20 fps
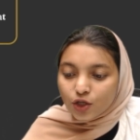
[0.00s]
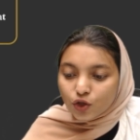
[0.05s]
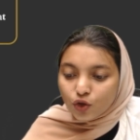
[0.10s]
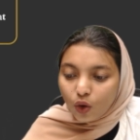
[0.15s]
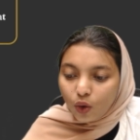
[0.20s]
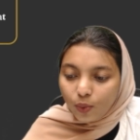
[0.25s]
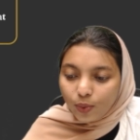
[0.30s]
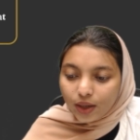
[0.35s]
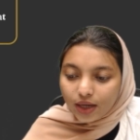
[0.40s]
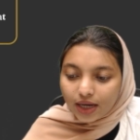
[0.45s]

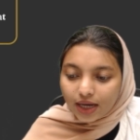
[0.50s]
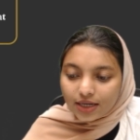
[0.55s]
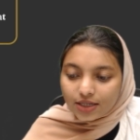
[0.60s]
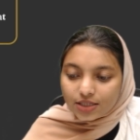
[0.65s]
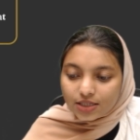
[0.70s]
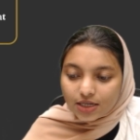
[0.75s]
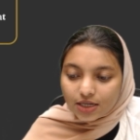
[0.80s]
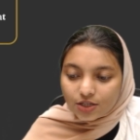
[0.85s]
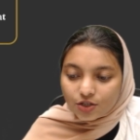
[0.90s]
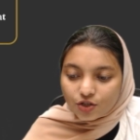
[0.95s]
So we
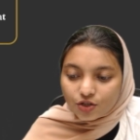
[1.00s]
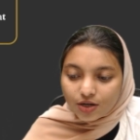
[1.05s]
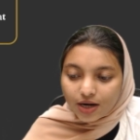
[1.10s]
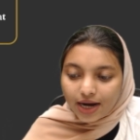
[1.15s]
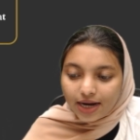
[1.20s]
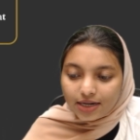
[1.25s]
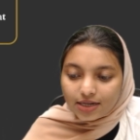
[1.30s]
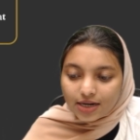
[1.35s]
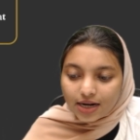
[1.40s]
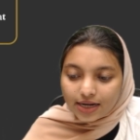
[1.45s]
can just
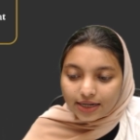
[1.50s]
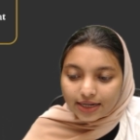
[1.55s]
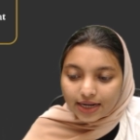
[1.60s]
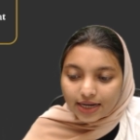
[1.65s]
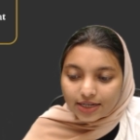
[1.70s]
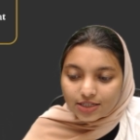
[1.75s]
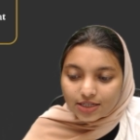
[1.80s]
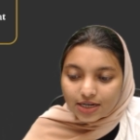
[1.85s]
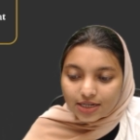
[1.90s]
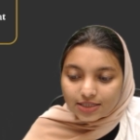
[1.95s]
write
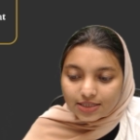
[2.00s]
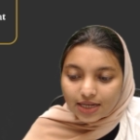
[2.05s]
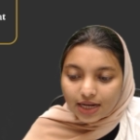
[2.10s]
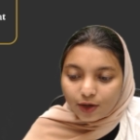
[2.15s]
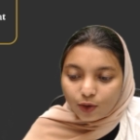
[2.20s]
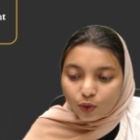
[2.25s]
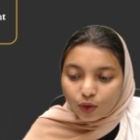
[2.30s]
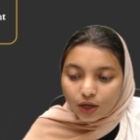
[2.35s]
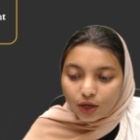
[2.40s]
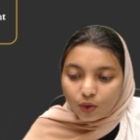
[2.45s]
delta H less
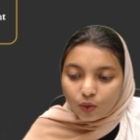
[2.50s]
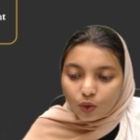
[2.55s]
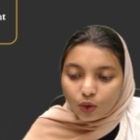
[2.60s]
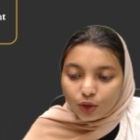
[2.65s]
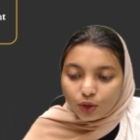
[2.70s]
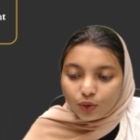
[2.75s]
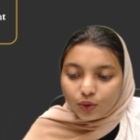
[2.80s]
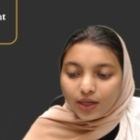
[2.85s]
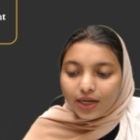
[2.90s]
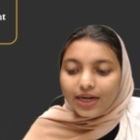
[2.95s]
than or
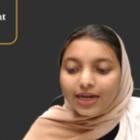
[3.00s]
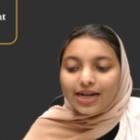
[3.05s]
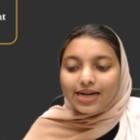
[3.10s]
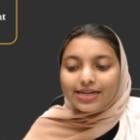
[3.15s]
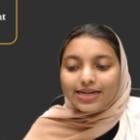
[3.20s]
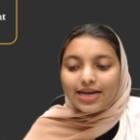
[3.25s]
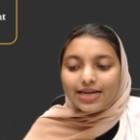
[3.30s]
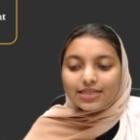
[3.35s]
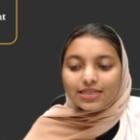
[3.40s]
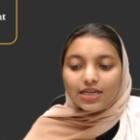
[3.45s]
equal to T
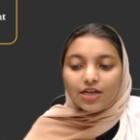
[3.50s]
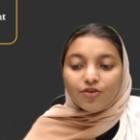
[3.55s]
delta S.